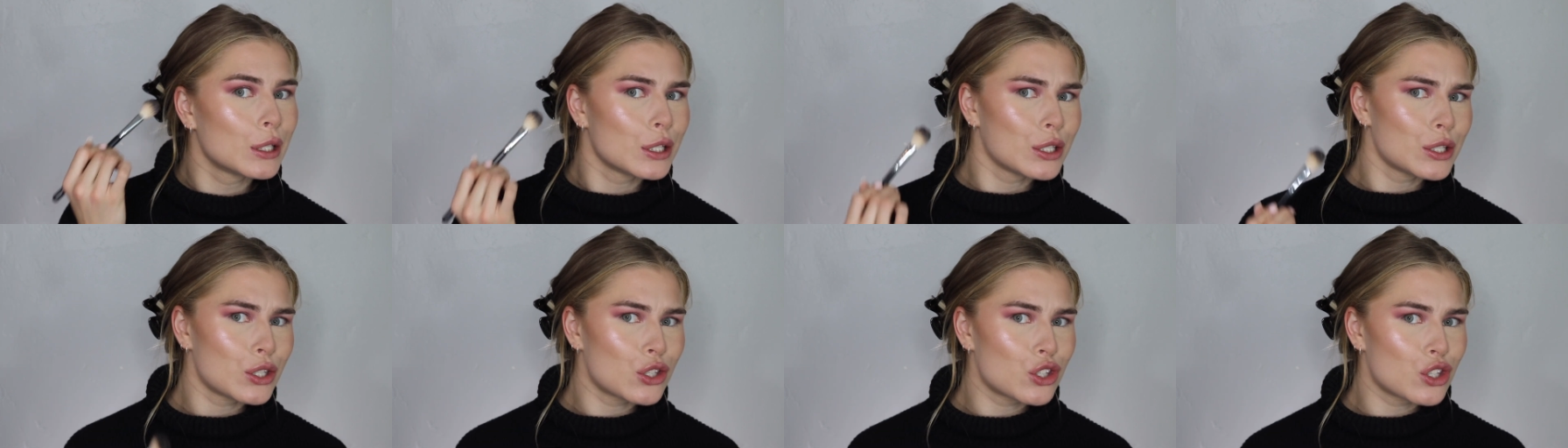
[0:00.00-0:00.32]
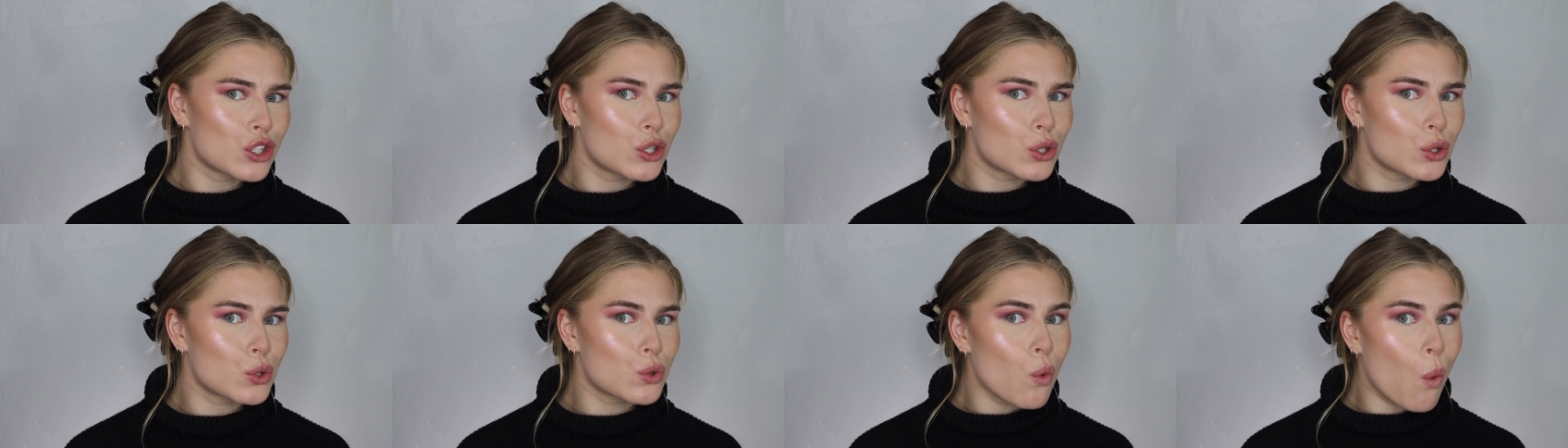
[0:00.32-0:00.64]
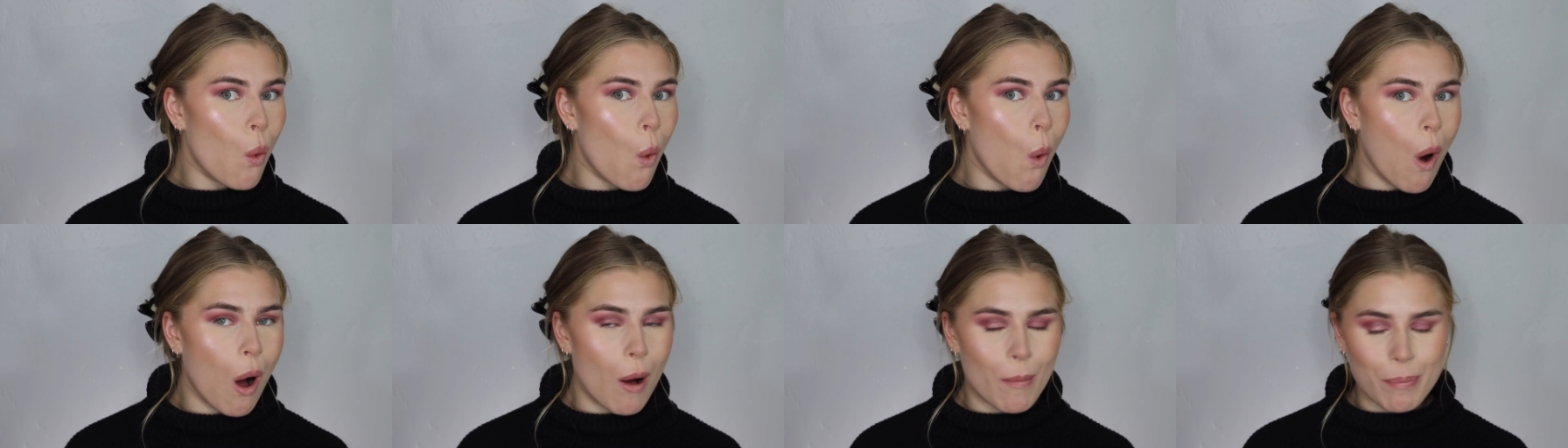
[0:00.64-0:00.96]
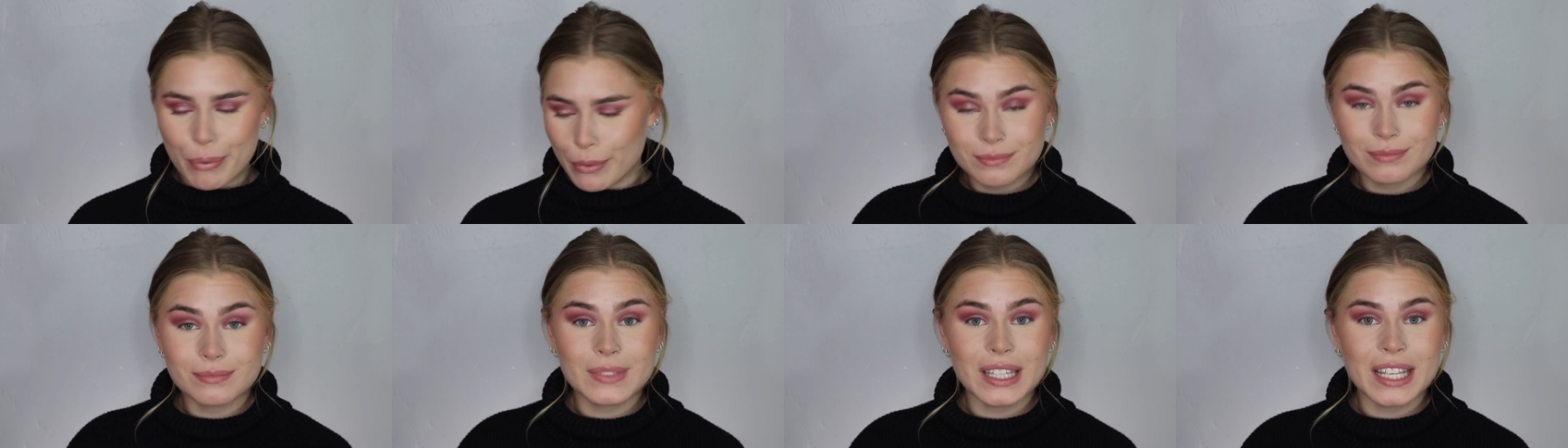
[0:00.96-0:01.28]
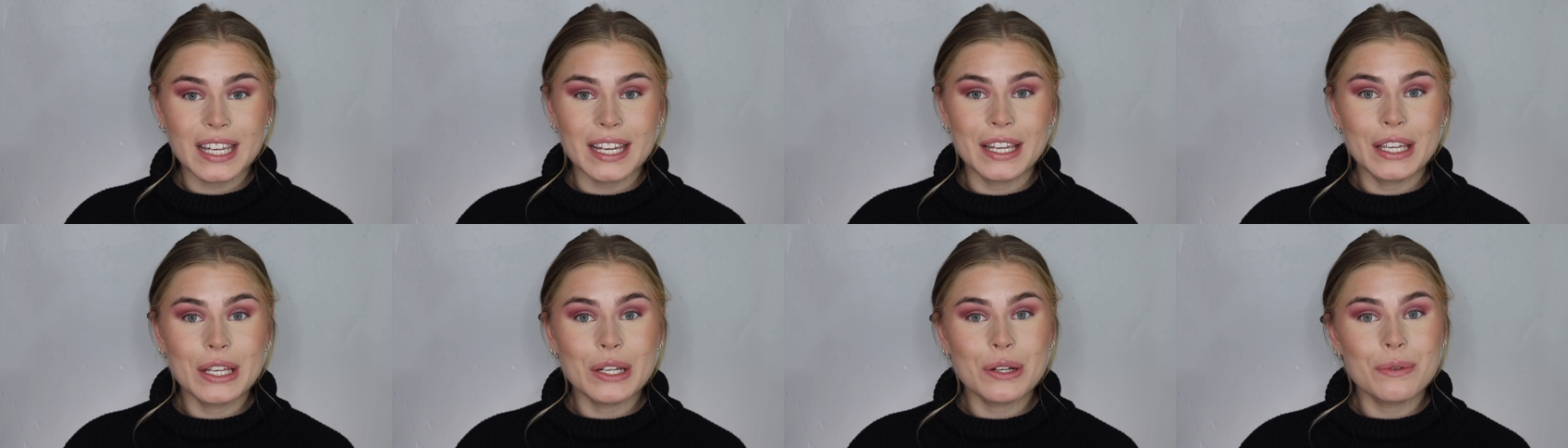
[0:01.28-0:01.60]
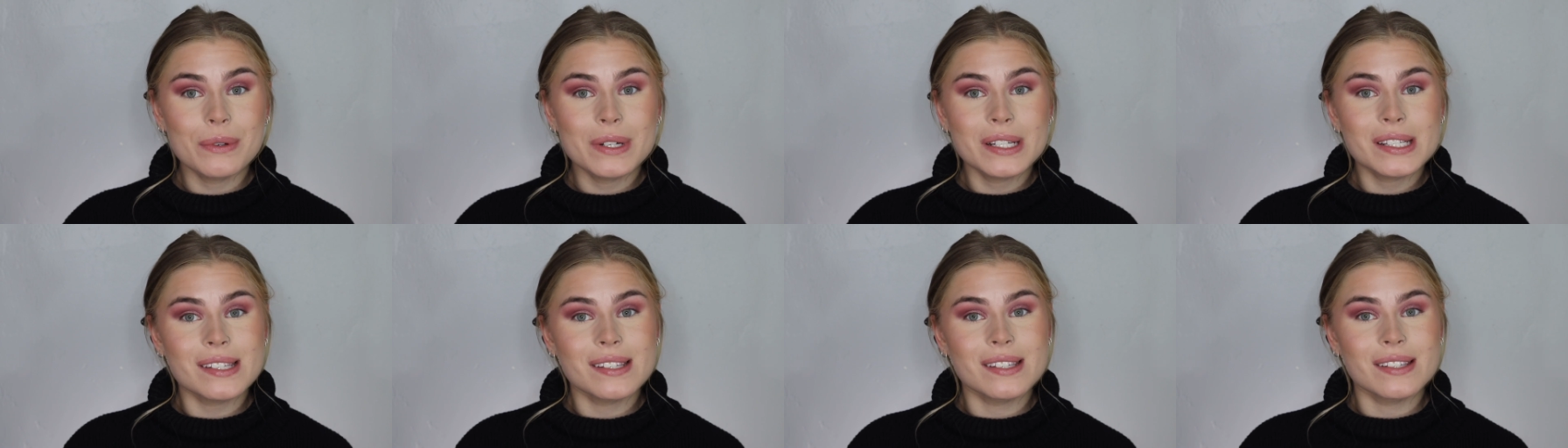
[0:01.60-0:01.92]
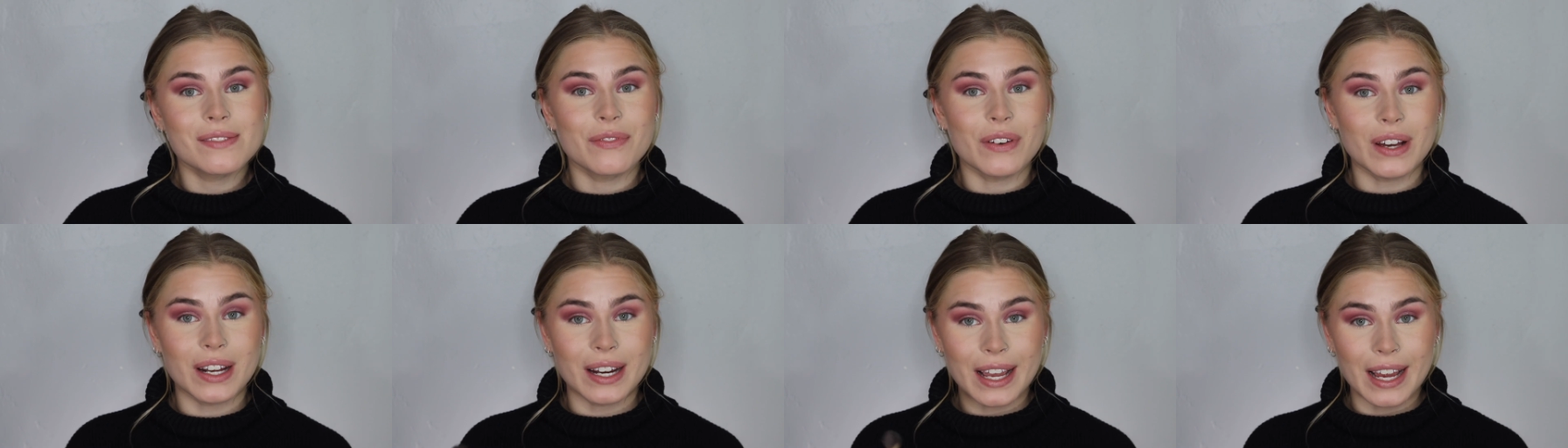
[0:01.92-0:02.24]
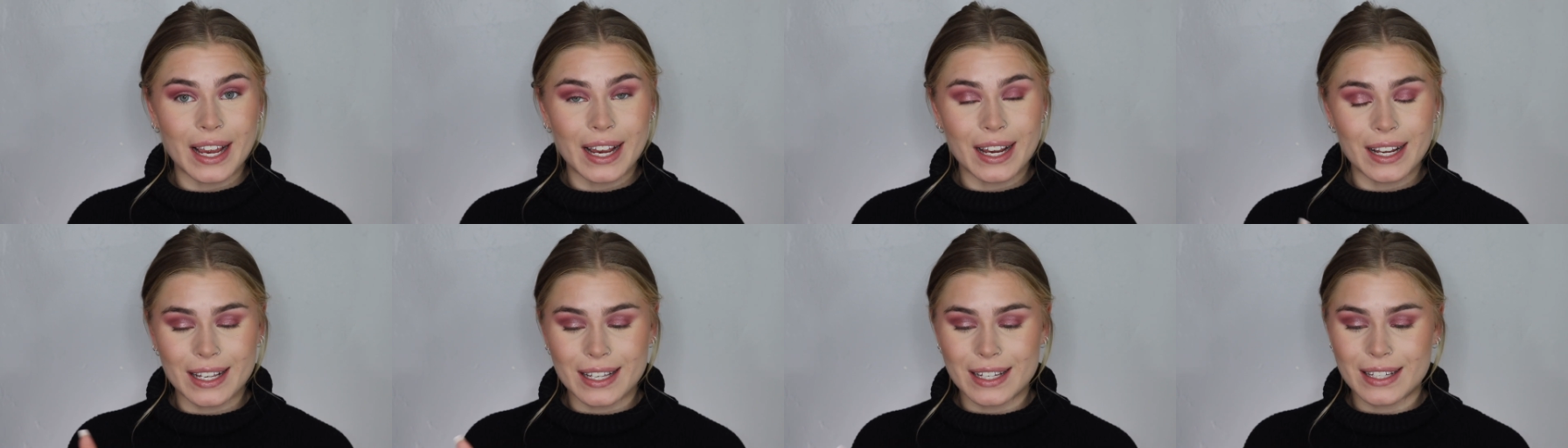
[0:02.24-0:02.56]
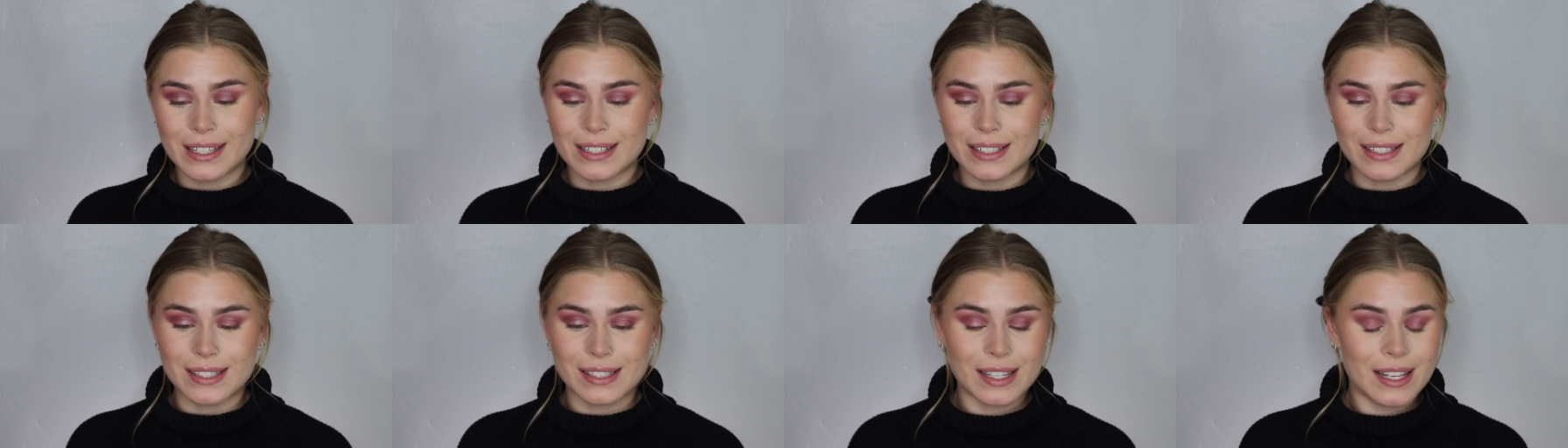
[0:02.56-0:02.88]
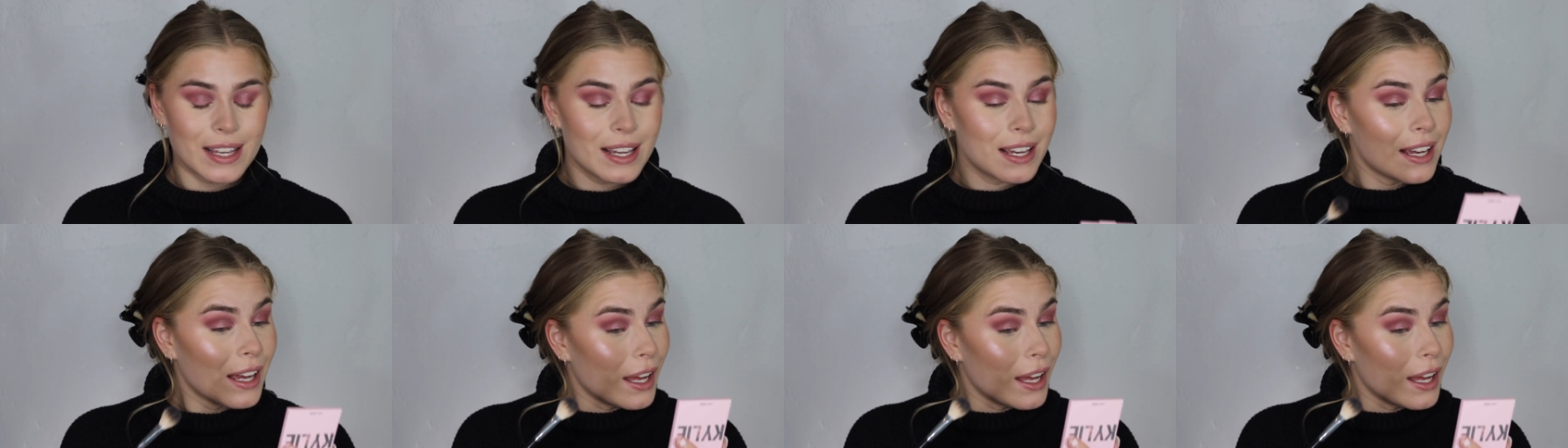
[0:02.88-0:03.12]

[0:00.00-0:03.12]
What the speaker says: Stop. You know what's funny is